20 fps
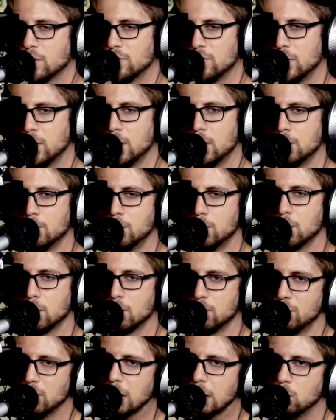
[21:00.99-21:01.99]

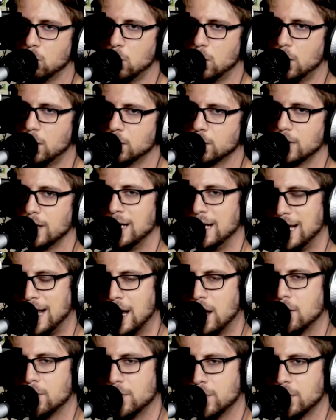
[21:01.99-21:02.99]
unpurified water, and
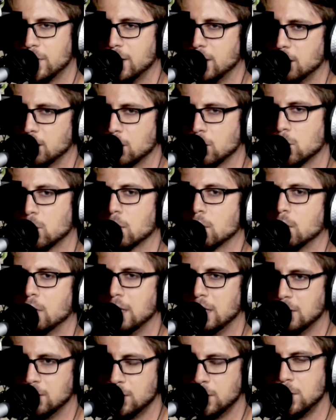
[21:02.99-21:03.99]
now they're here
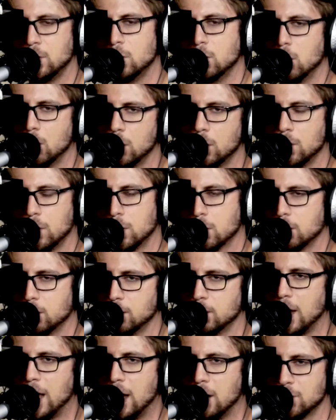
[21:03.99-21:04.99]
in the new or in
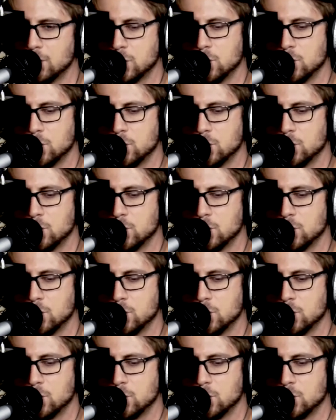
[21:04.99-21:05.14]
the house